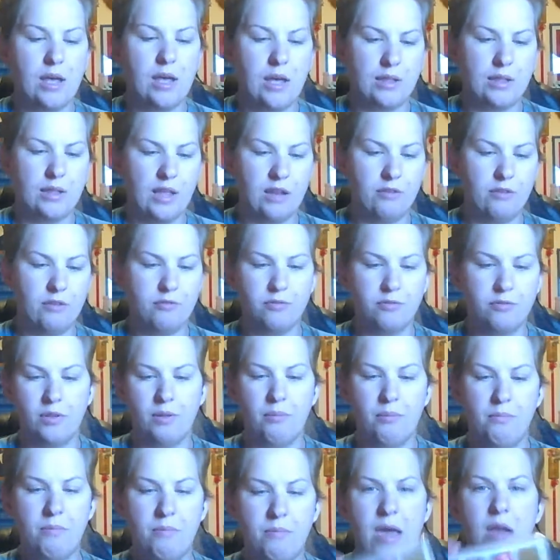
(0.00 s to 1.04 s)
And then for
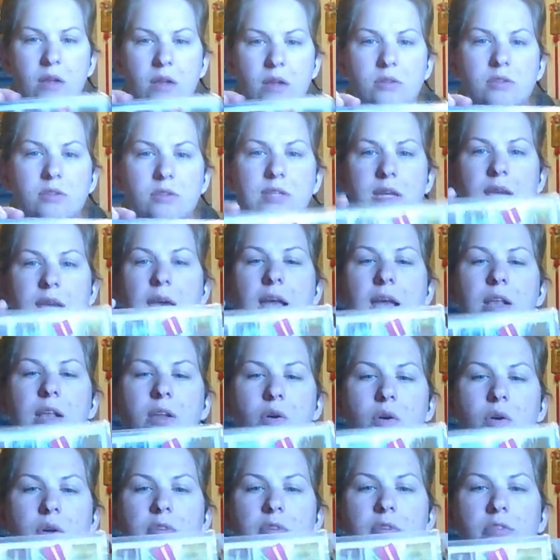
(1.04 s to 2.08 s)
the metals, again,
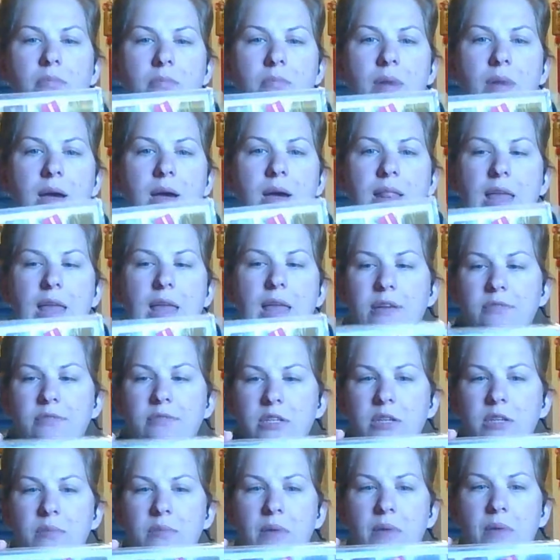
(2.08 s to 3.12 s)
going from my
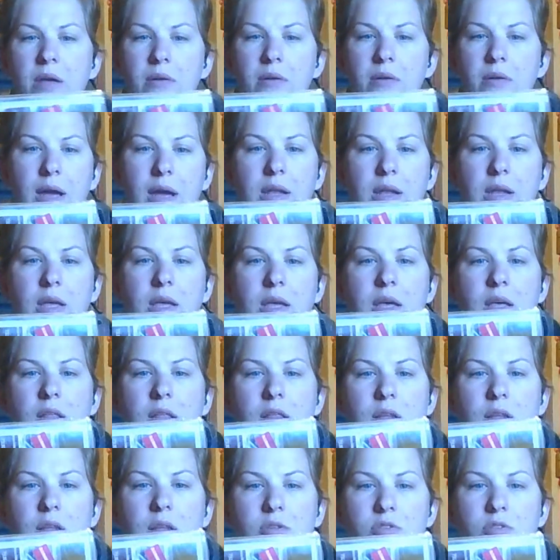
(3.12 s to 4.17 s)
left to my right,
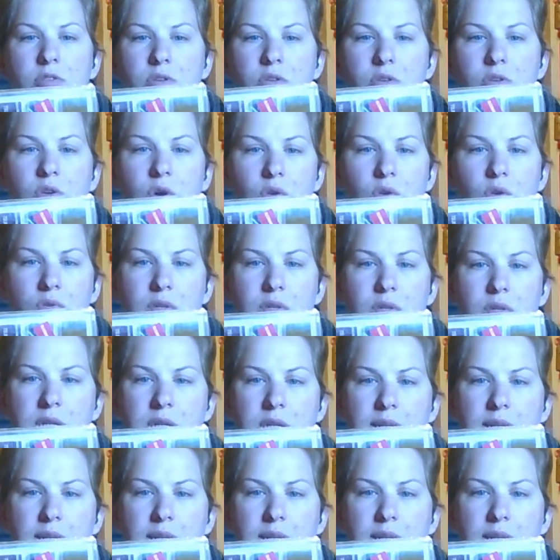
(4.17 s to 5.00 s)
there's golden